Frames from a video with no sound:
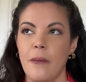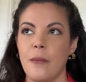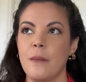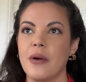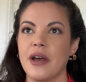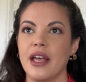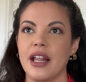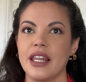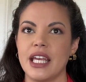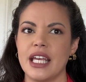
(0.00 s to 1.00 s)

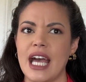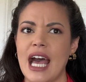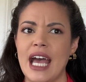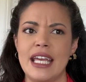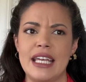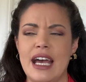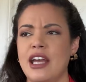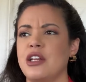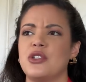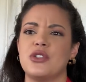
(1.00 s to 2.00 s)
but like
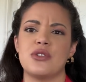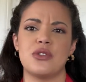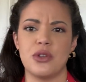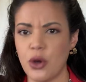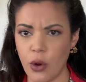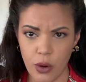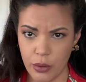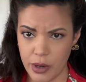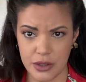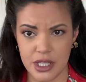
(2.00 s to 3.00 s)
I just go
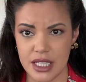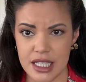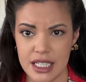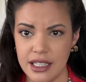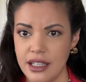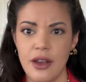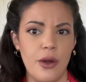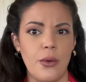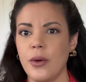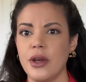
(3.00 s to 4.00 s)
around Disney
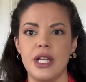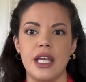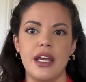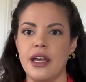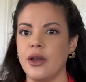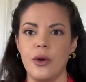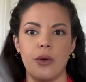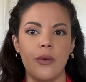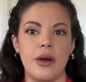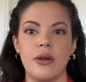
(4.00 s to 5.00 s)
wearing it. I go
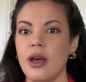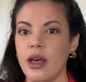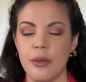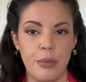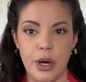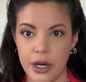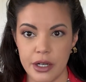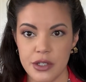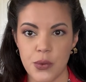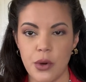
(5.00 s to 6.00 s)
around
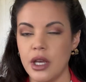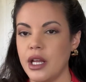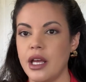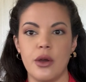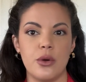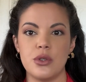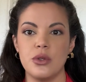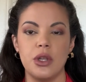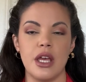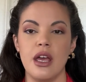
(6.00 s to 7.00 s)
parks wearing it. I go to
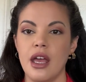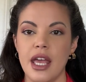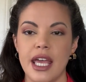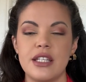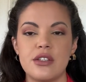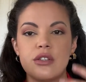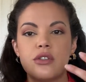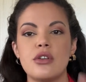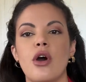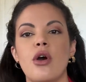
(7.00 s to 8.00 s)
like, it's
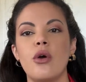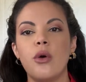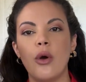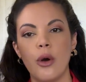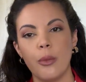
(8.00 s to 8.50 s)
so